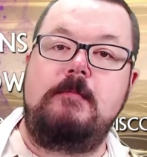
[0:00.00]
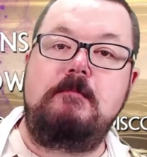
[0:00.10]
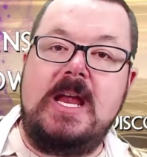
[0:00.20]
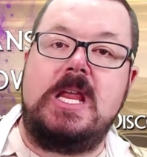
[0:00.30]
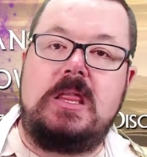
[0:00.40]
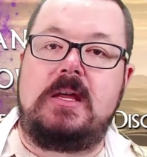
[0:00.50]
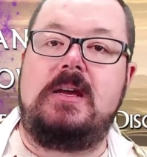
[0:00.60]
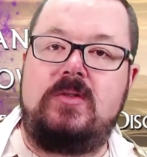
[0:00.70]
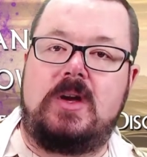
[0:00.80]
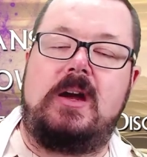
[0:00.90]
many
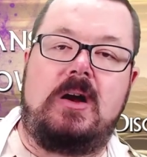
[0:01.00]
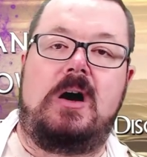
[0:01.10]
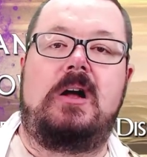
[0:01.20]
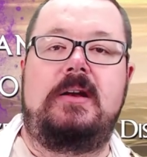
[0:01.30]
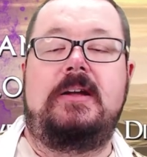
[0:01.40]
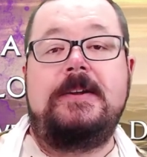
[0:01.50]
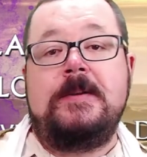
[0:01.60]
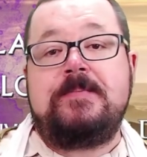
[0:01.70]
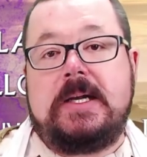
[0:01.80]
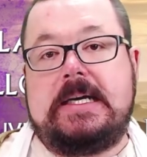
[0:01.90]
things going on.
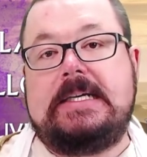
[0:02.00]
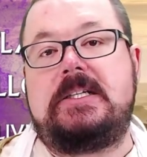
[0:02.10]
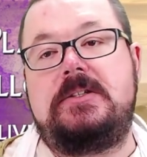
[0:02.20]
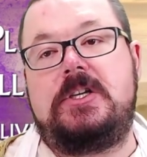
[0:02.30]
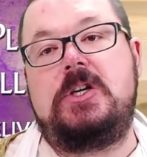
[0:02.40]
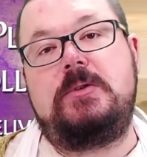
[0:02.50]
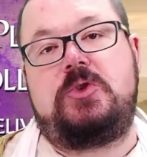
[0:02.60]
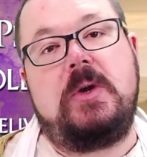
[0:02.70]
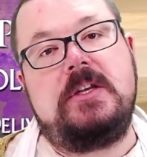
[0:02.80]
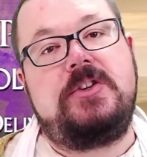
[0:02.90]
I don't know which
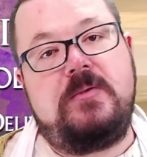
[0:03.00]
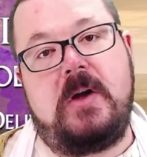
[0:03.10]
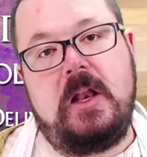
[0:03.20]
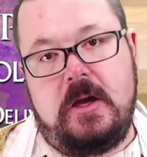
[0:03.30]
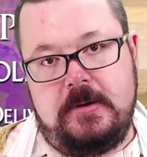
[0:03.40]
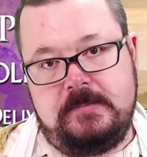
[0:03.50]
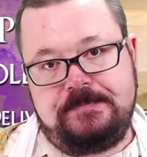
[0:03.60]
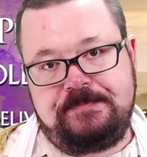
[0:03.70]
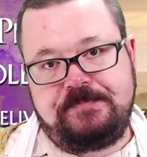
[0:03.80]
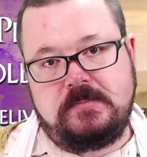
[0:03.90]
one to follow.
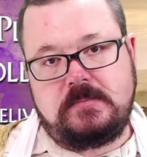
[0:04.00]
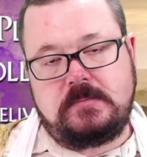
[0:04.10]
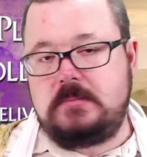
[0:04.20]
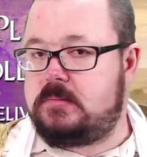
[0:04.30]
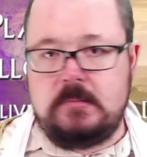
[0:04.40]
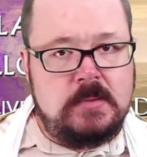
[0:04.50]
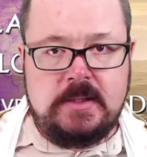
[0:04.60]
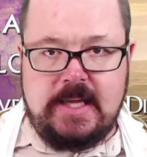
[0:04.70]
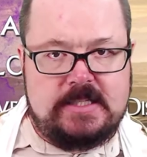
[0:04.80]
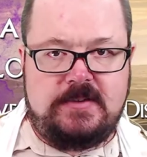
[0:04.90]

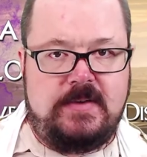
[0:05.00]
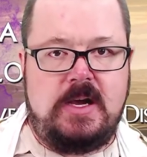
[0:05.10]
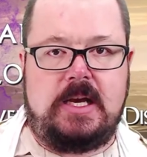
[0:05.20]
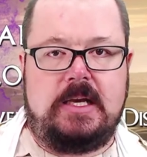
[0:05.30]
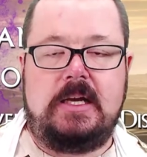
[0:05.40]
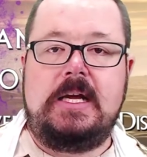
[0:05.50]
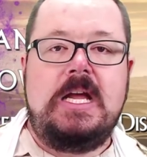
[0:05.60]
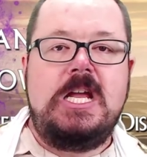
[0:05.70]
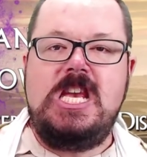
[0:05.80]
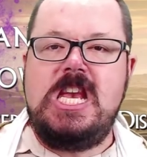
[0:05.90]
That's fine.
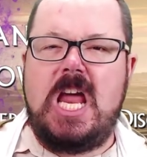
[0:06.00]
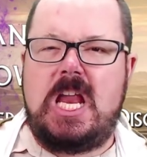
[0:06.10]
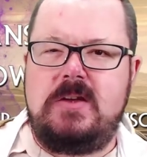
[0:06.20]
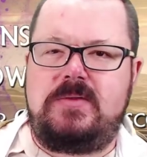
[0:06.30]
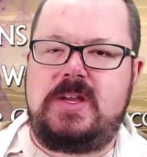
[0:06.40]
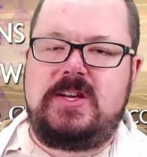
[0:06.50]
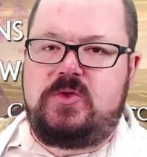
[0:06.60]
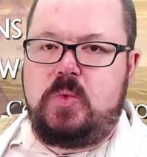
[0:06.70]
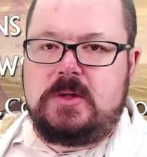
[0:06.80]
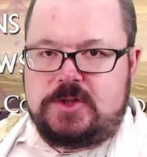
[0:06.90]
None of
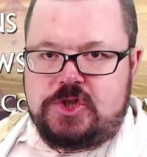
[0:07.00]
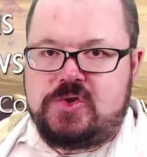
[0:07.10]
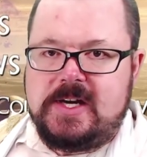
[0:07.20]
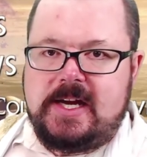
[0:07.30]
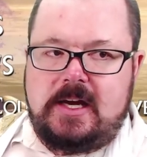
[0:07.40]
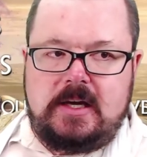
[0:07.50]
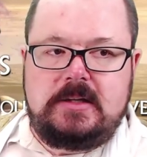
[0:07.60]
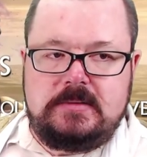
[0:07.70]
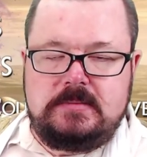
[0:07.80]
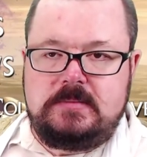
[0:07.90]
these will
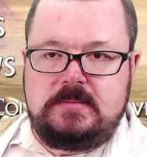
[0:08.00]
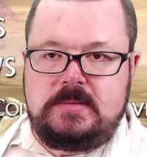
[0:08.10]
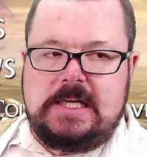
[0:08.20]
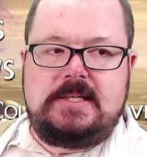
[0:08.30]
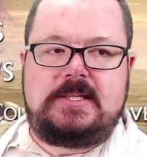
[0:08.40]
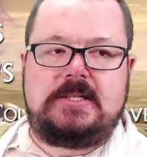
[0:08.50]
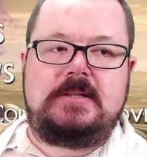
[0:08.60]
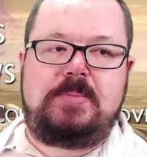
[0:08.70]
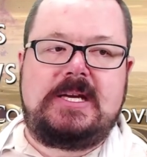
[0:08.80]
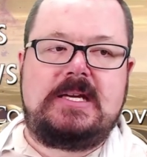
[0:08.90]
trigger until the
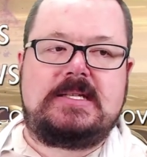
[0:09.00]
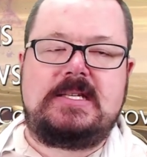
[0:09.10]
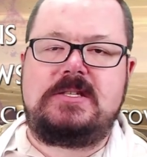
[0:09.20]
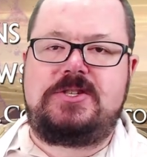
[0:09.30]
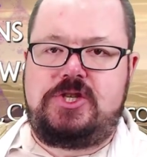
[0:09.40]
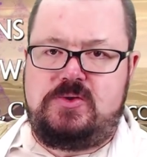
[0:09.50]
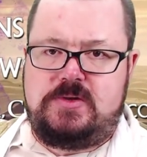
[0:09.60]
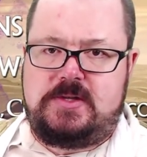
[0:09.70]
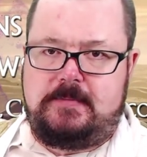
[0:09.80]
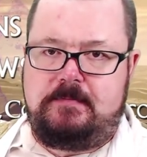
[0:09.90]
PCs
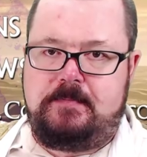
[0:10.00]
choose them.